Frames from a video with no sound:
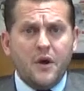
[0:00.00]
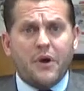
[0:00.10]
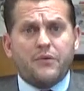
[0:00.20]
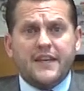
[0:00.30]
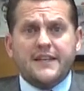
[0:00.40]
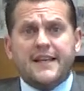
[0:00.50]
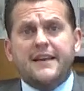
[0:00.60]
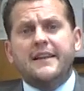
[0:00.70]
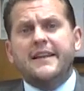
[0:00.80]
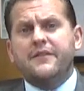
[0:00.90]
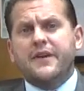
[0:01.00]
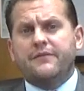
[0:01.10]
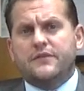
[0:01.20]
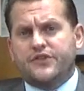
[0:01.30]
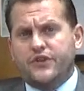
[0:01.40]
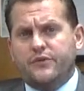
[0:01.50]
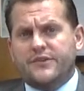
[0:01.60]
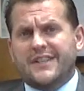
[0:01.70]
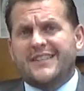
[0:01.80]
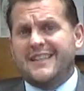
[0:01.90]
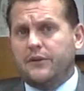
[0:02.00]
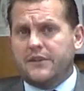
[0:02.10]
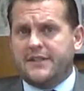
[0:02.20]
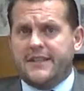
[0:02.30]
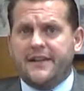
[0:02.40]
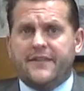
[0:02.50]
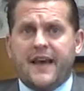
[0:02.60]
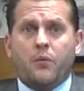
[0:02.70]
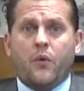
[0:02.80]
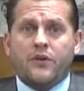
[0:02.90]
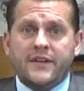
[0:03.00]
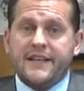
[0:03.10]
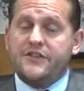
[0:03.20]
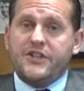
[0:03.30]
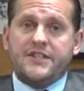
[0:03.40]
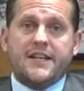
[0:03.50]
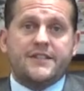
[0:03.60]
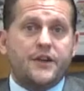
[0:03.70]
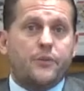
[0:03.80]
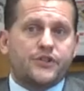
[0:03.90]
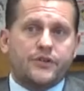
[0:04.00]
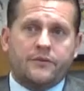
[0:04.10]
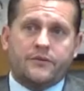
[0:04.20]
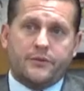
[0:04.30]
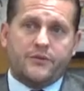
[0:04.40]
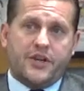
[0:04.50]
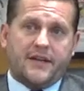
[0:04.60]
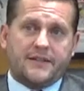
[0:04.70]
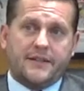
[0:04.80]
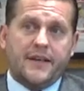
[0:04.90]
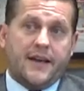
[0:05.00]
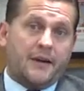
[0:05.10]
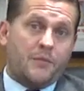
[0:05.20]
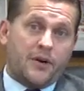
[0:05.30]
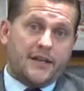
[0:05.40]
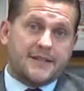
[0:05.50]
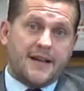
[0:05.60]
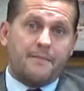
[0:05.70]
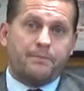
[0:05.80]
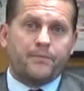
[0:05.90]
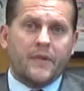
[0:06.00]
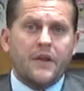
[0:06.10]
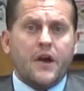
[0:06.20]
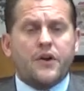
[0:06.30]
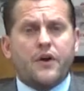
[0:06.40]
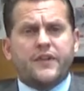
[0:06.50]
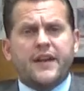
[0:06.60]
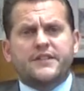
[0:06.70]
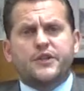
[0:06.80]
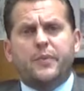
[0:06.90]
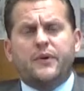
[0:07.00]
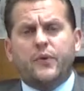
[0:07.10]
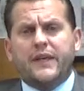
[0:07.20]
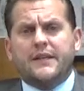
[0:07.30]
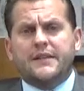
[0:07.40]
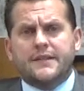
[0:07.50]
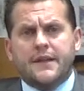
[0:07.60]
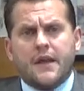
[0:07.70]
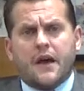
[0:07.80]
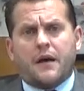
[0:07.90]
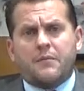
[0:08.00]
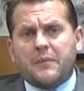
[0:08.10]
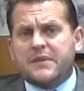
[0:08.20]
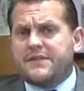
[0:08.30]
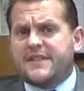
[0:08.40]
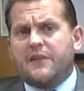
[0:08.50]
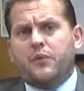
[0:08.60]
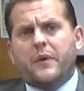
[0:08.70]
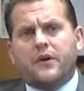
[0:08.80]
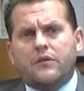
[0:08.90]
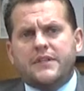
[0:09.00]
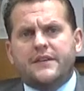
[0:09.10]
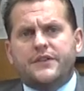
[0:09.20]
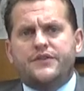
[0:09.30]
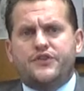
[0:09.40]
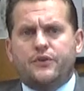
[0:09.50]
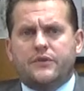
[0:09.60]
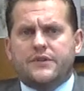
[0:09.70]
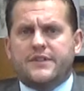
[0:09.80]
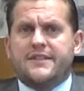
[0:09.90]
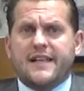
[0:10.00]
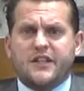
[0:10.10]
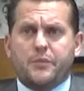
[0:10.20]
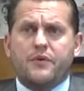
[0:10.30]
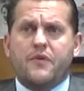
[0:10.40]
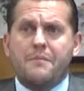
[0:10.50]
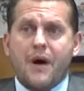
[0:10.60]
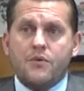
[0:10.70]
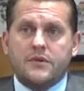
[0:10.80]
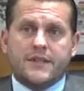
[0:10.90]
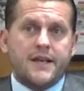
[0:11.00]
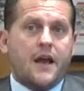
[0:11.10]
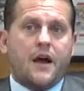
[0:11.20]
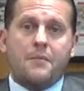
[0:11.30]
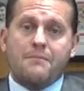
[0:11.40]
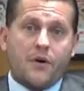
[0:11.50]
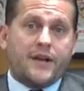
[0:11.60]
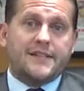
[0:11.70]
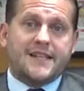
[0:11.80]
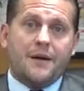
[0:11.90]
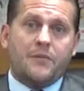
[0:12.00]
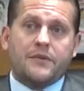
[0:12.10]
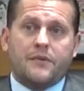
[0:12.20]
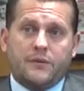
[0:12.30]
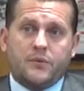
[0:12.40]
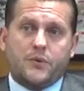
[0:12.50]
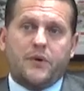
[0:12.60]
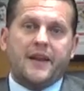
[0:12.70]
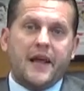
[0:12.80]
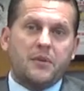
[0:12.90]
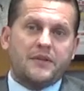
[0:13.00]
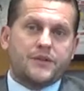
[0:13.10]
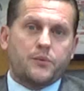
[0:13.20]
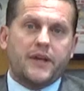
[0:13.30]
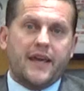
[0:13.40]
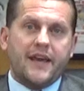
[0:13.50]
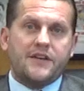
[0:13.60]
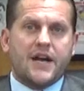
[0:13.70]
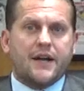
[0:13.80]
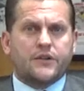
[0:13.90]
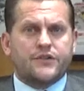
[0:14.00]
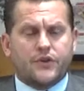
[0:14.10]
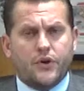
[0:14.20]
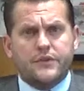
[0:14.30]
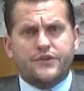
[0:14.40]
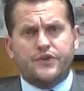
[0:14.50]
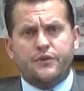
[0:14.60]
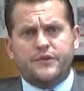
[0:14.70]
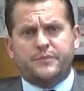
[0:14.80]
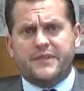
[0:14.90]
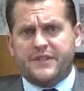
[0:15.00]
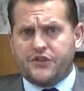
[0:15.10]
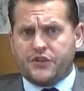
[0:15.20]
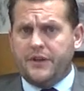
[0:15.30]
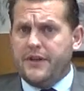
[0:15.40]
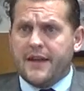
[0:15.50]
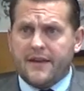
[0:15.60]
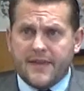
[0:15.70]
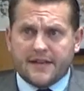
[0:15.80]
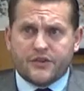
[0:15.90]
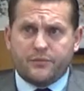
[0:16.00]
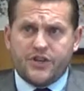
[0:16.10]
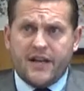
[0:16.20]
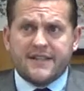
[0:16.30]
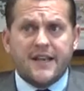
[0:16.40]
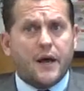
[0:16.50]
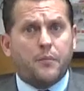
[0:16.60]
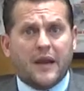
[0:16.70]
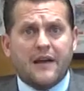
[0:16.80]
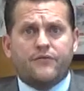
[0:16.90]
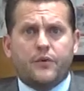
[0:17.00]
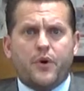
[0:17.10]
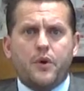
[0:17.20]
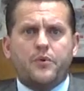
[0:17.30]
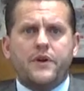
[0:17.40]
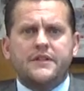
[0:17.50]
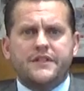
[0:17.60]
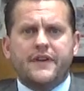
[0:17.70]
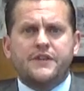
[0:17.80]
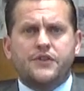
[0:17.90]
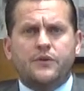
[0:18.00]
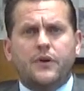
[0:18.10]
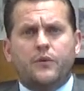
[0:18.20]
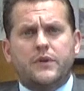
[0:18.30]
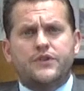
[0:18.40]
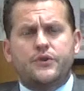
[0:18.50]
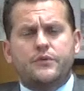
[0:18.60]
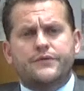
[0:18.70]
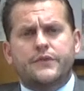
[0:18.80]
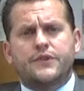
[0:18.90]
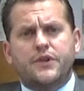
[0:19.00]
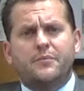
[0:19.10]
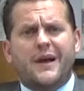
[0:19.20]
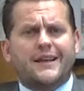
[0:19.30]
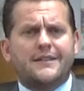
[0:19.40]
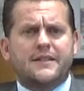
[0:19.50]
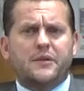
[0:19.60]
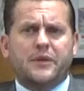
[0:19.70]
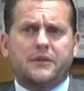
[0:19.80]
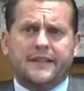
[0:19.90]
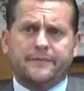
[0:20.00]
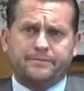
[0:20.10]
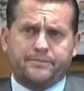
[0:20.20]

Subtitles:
Both Year 10 and the Year 11 students are still to sit their one-year GCSE option subject, mock exam. And over the next couple of weeks, members of staff will be contacting students to set up a remote mock exam, which will enable us to engage our current students' position in that subject and plan for appropriate intervention when students return back into the building.